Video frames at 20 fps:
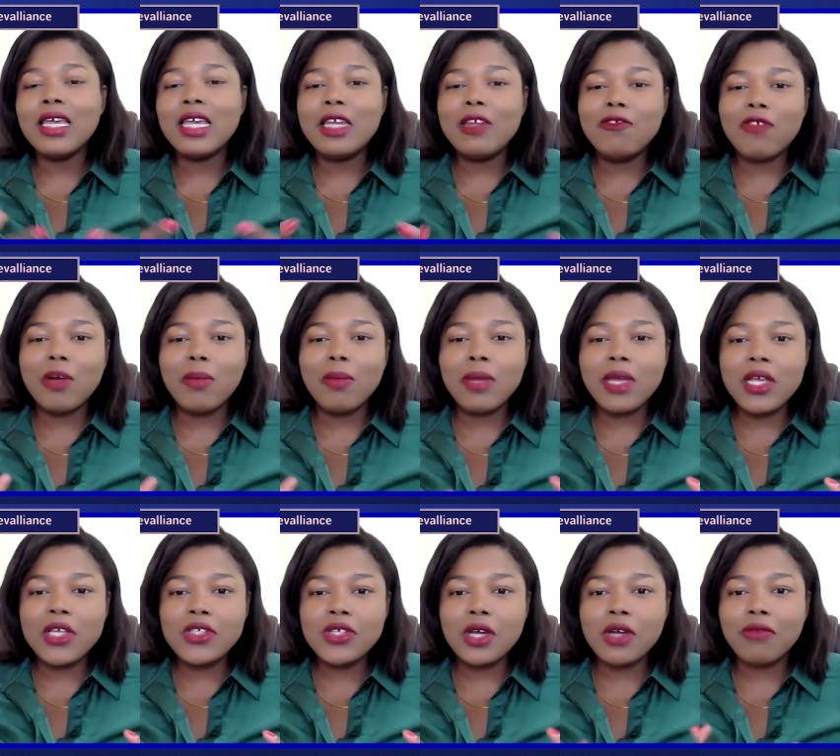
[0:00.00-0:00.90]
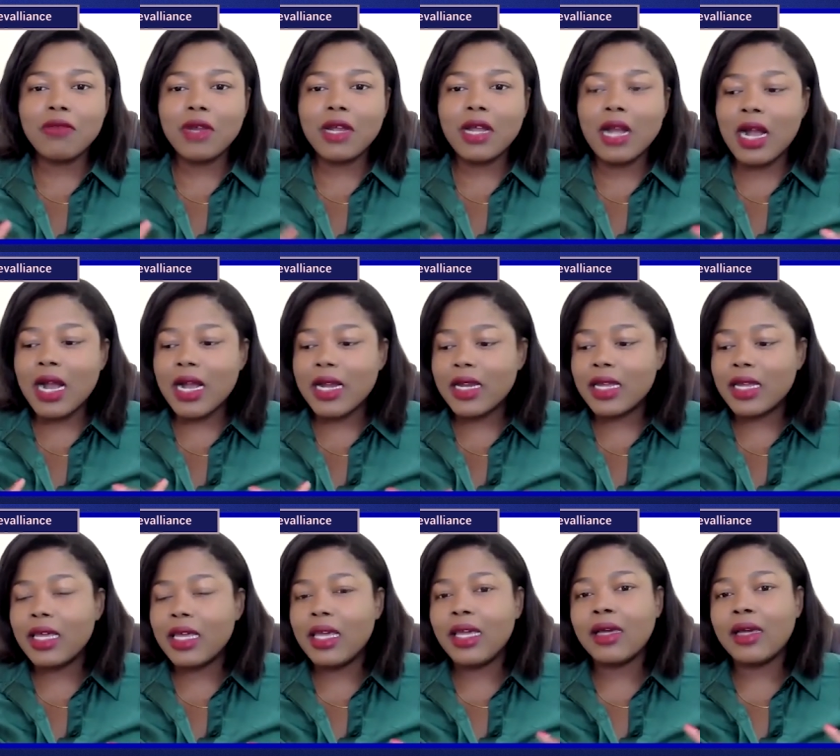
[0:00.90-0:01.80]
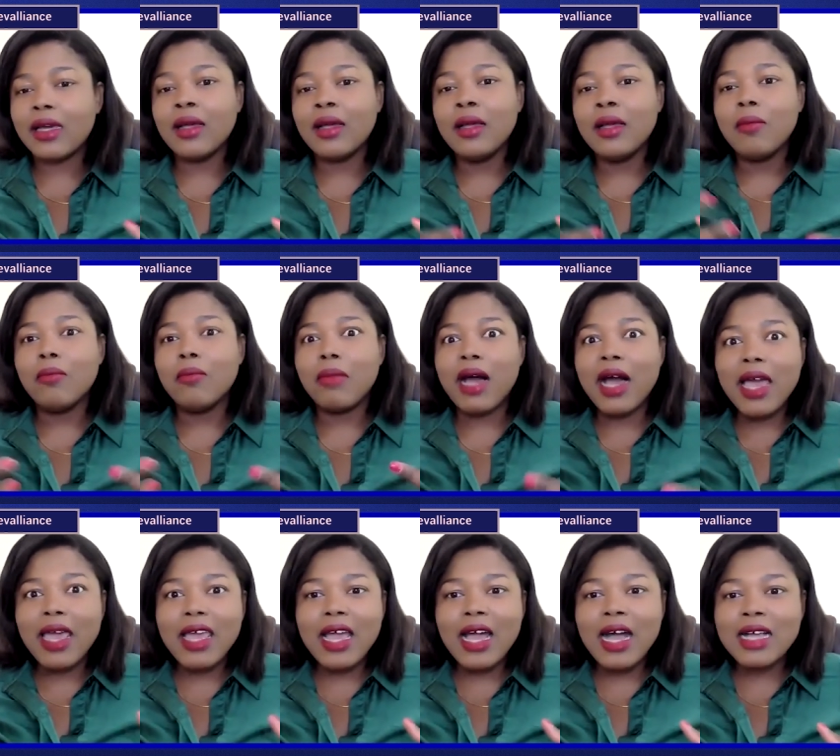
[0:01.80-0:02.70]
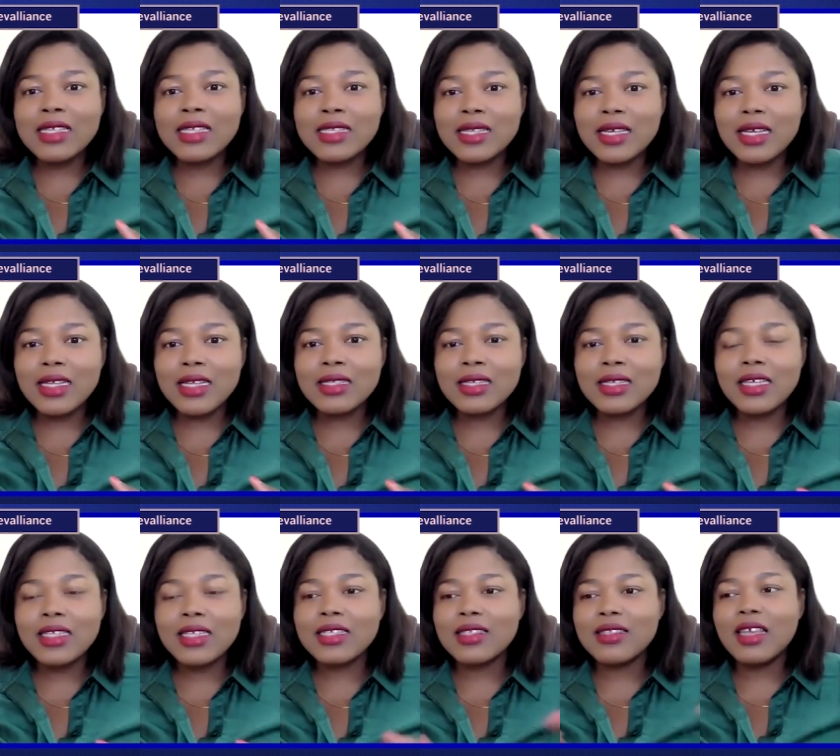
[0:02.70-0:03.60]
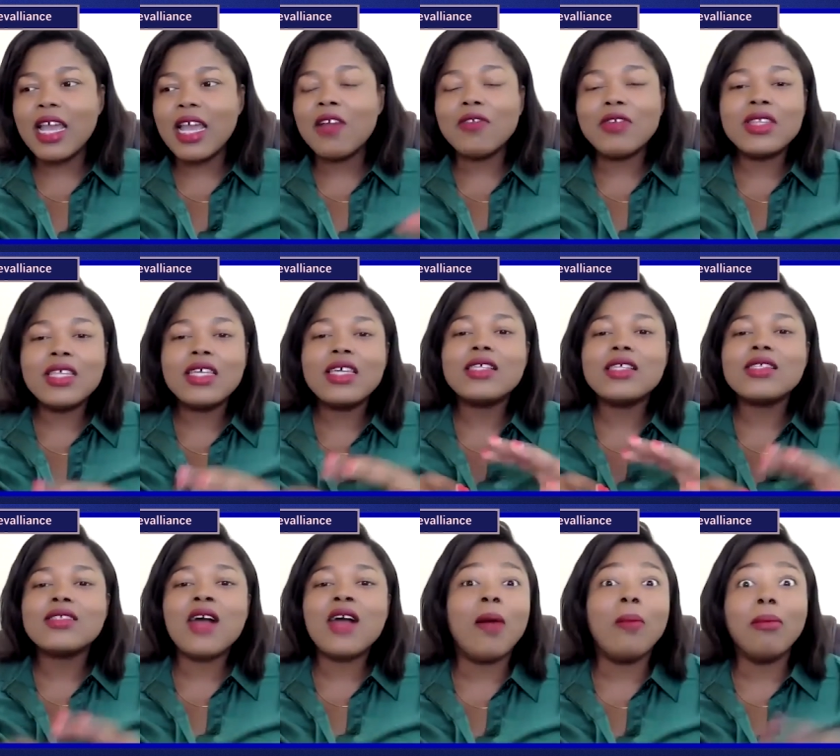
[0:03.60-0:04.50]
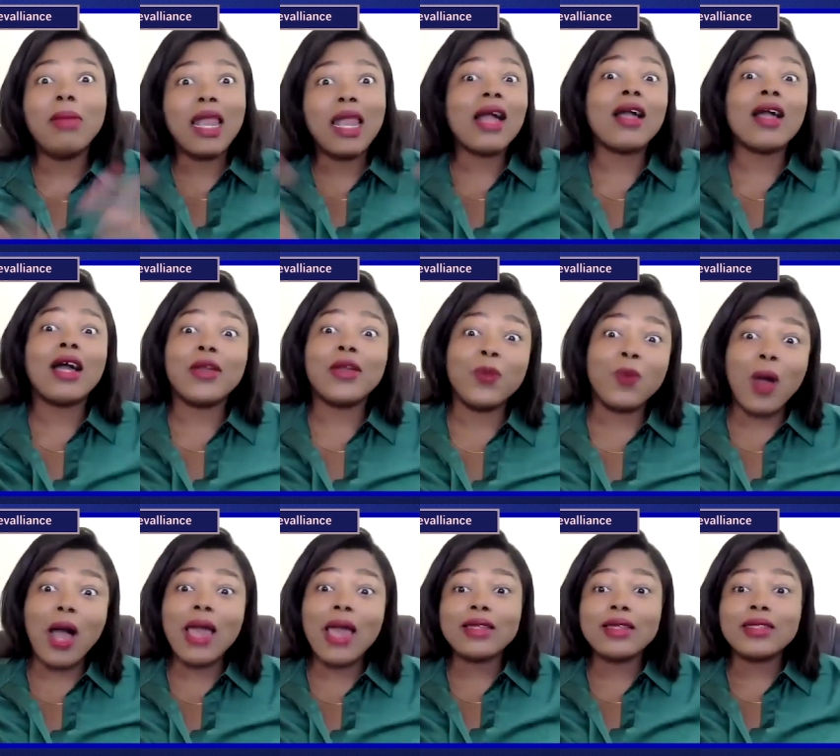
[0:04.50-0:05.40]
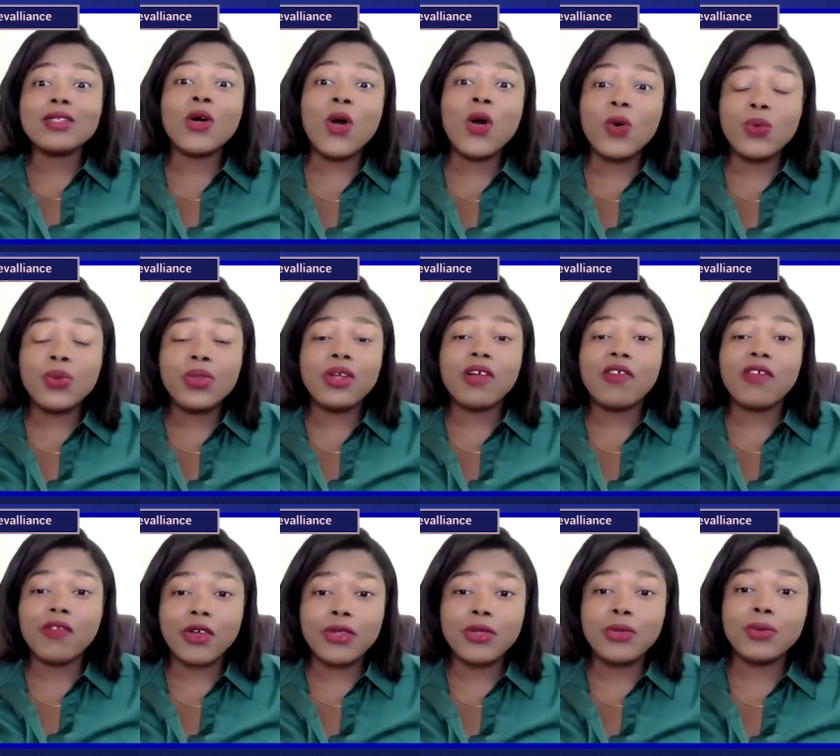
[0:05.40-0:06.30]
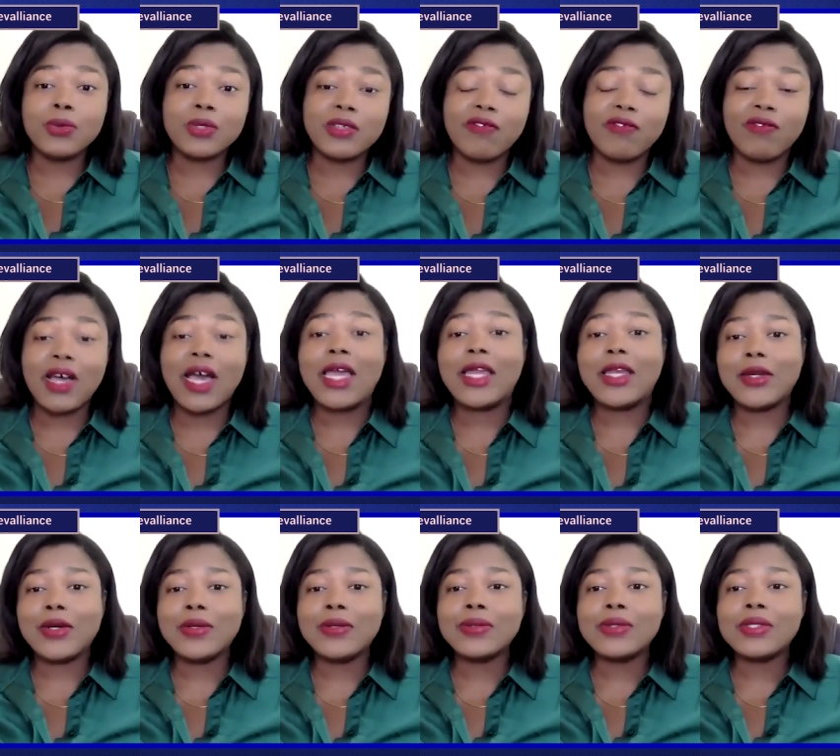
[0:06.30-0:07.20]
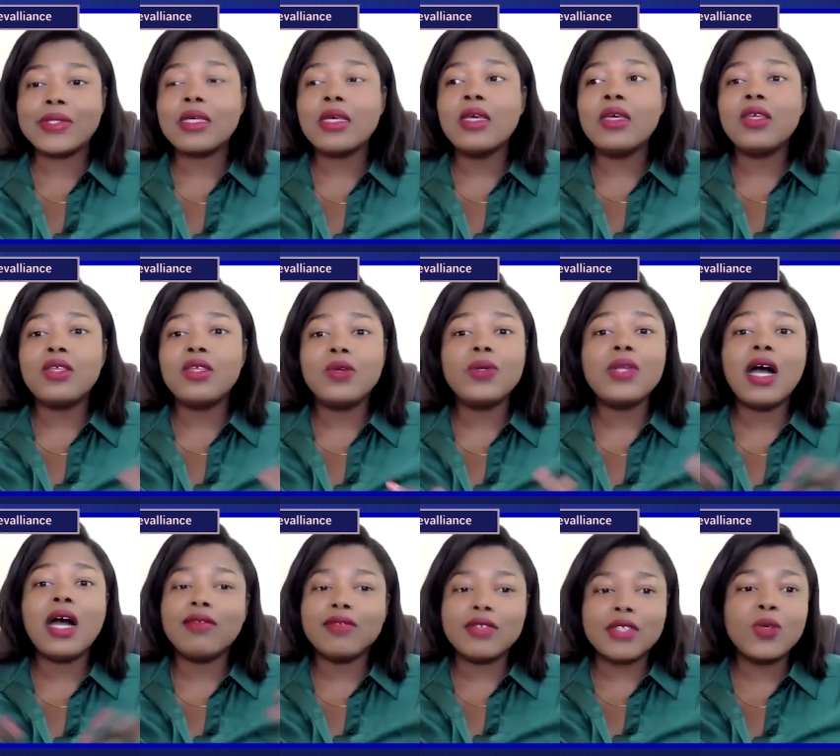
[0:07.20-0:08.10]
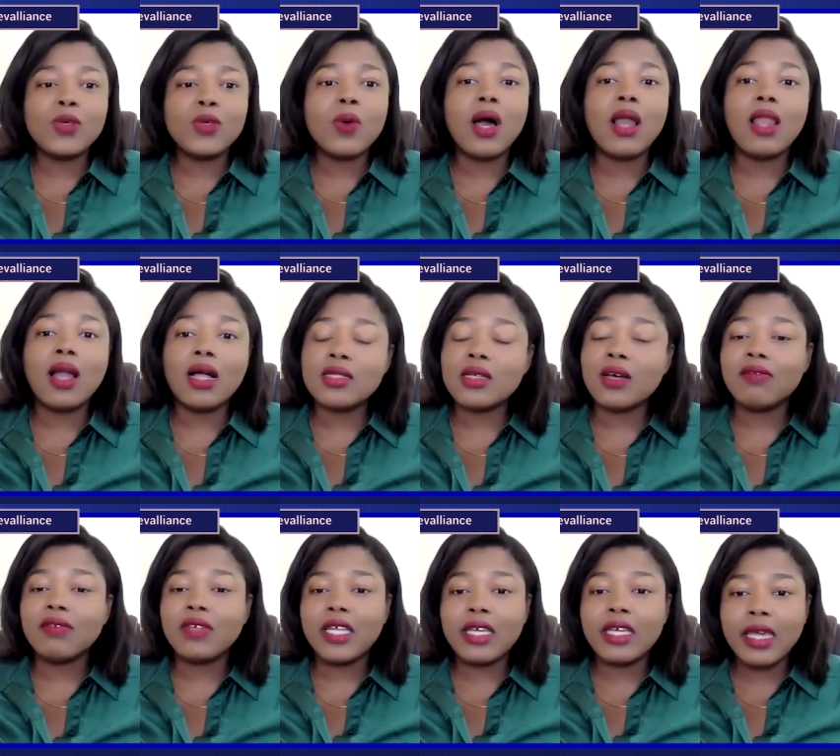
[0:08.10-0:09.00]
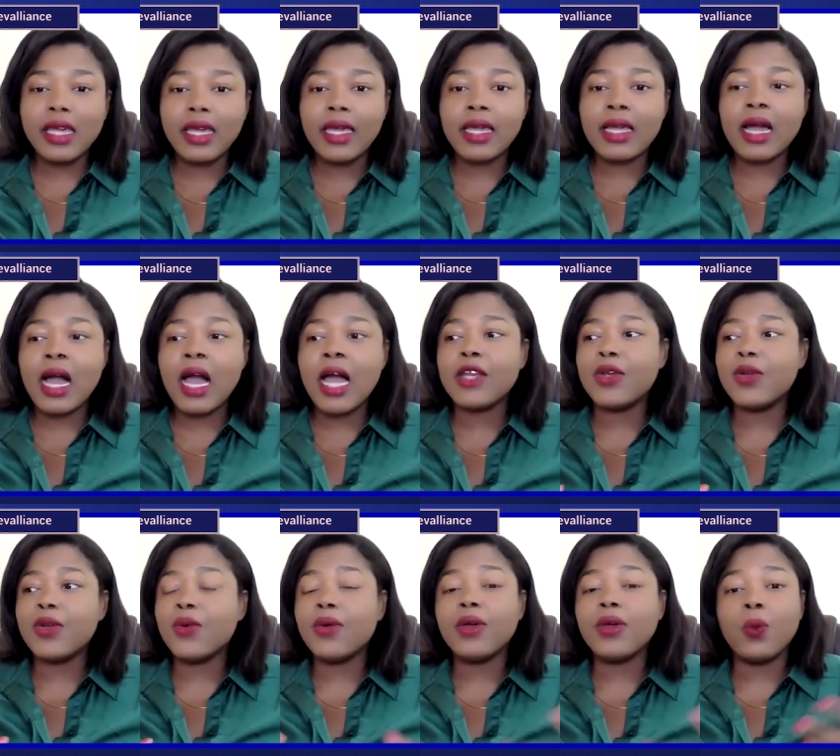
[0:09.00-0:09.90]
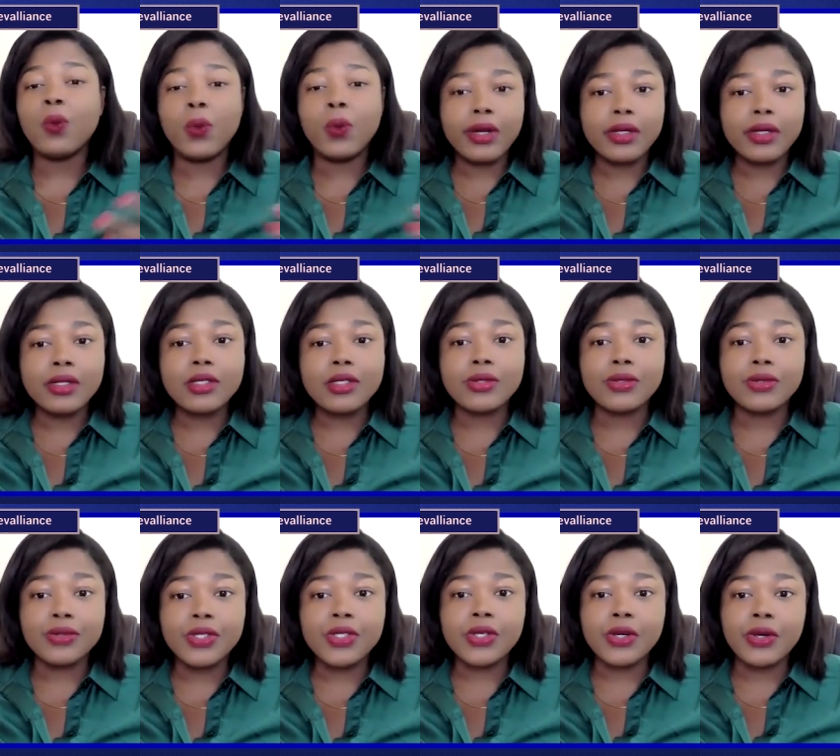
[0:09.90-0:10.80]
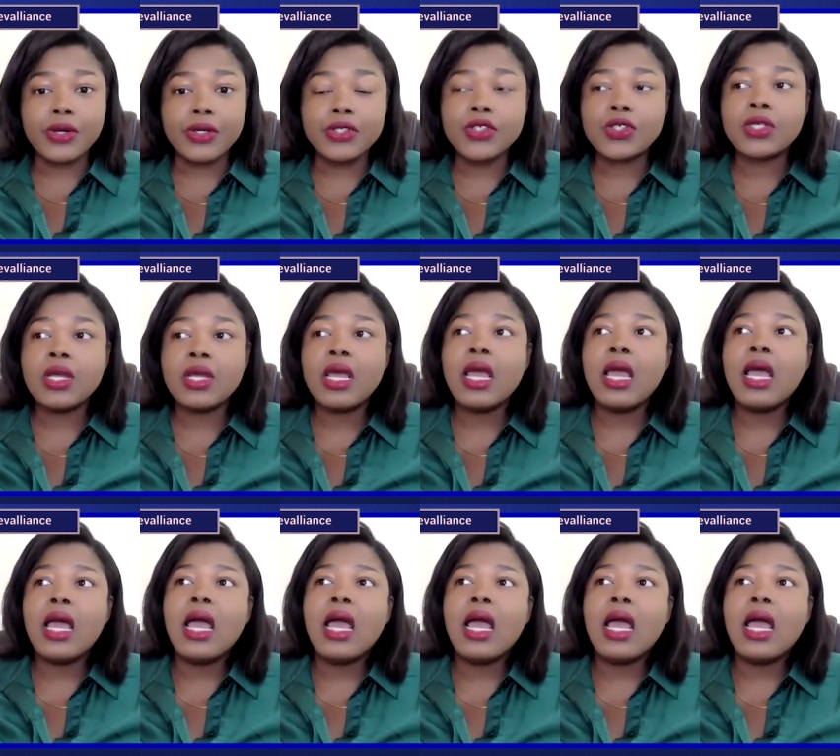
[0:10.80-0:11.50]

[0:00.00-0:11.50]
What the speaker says: information regarding buying assets, everything is not black and white out there for you to find out. You'd have to do a lot of digging and knowing where to search.